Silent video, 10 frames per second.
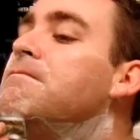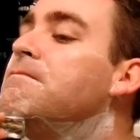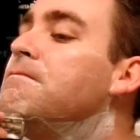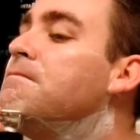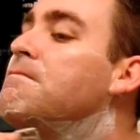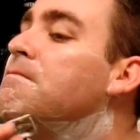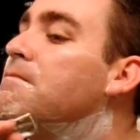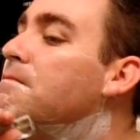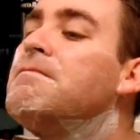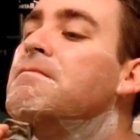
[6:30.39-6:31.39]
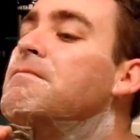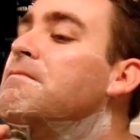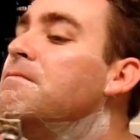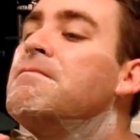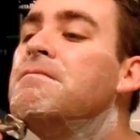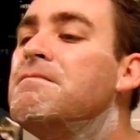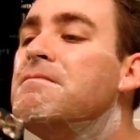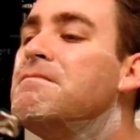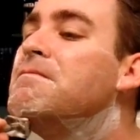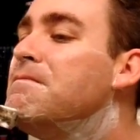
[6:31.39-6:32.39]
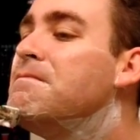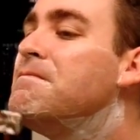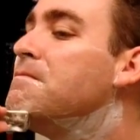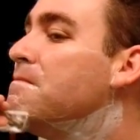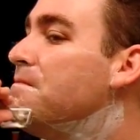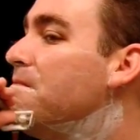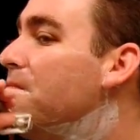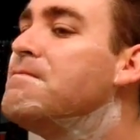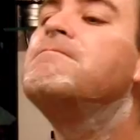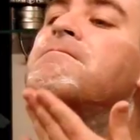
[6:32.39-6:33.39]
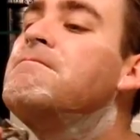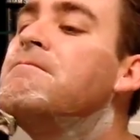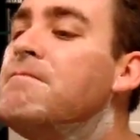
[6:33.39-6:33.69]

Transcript: Nothing is said.